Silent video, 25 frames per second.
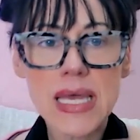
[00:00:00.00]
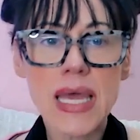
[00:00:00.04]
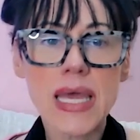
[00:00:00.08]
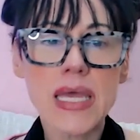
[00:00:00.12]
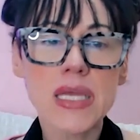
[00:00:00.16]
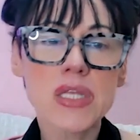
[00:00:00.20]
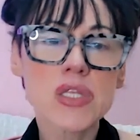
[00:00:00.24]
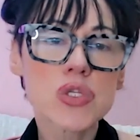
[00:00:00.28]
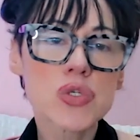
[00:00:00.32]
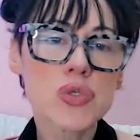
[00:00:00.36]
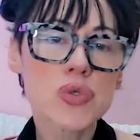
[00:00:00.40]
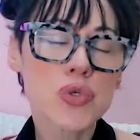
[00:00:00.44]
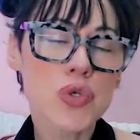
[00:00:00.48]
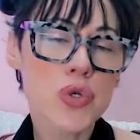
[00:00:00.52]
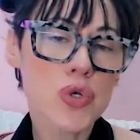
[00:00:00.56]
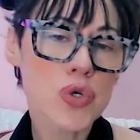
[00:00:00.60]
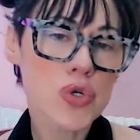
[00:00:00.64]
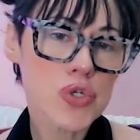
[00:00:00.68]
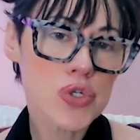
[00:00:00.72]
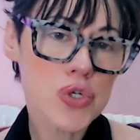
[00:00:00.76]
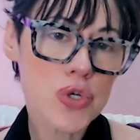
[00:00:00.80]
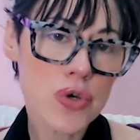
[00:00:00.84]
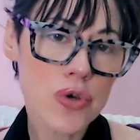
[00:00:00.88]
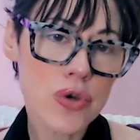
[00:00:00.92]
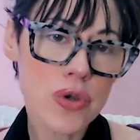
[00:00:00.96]
and to
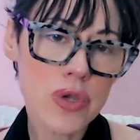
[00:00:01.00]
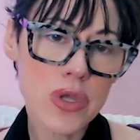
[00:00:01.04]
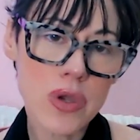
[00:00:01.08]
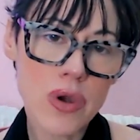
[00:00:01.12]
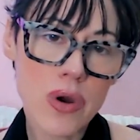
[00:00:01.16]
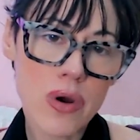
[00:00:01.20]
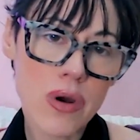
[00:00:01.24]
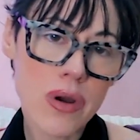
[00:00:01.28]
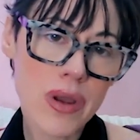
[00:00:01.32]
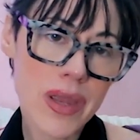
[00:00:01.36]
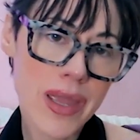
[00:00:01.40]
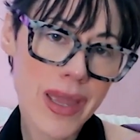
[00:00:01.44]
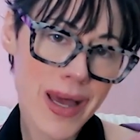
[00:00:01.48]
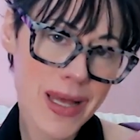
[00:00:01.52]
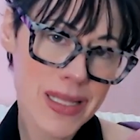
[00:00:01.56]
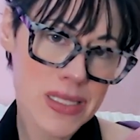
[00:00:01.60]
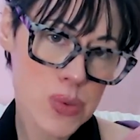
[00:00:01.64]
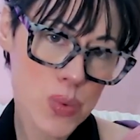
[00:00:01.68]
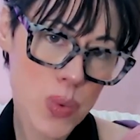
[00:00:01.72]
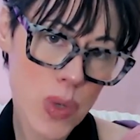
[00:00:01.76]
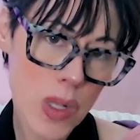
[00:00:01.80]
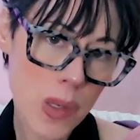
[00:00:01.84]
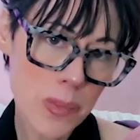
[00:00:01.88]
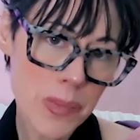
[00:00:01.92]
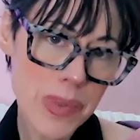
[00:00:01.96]
nurture your
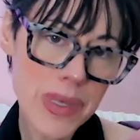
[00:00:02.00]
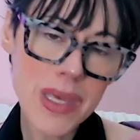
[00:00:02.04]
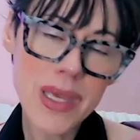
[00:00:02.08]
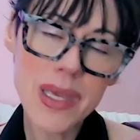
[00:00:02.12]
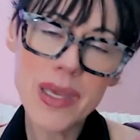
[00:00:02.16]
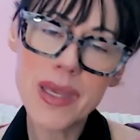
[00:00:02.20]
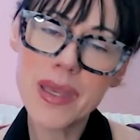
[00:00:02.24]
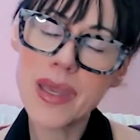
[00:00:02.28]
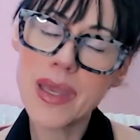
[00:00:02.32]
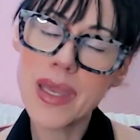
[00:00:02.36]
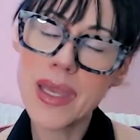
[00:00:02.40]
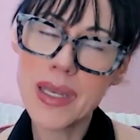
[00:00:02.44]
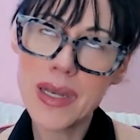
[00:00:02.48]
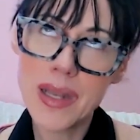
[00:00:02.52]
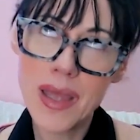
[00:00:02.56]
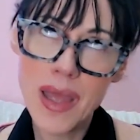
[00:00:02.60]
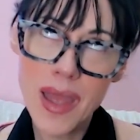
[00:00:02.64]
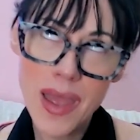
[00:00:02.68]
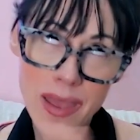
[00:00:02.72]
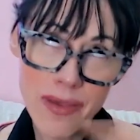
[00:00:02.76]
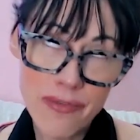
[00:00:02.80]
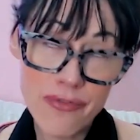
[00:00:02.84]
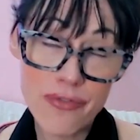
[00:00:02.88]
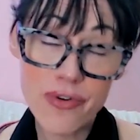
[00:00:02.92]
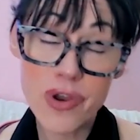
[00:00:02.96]
cat's well-being in
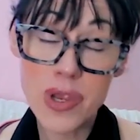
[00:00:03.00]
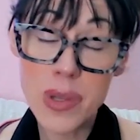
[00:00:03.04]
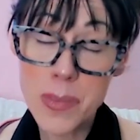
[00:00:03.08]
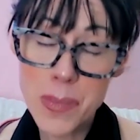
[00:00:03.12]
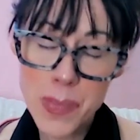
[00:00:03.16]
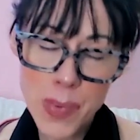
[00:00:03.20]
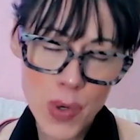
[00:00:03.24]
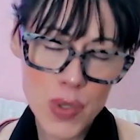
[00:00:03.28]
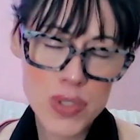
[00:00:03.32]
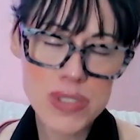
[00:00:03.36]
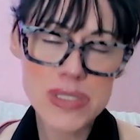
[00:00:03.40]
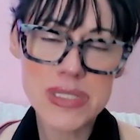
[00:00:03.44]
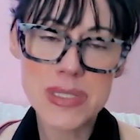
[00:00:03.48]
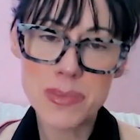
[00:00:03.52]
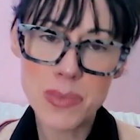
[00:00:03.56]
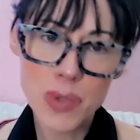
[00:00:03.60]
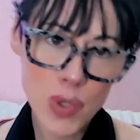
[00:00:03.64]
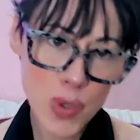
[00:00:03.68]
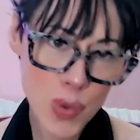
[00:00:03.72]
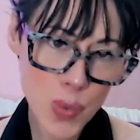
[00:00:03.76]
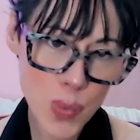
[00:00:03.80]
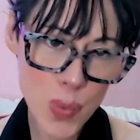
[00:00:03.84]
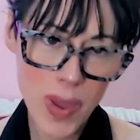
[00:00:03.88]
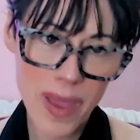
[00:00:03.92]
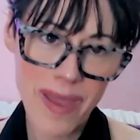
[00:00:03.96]
every
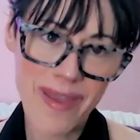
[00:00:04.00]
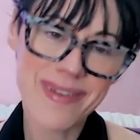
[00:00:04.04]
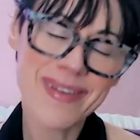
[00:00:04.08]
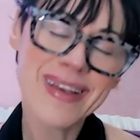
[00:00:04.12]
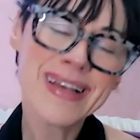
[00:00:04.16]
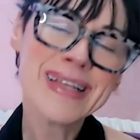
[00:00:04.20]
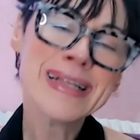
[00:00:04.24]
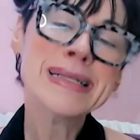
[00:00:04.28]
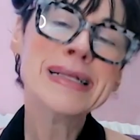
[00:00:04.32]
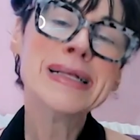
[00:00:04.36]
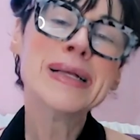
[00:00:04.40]
possible way.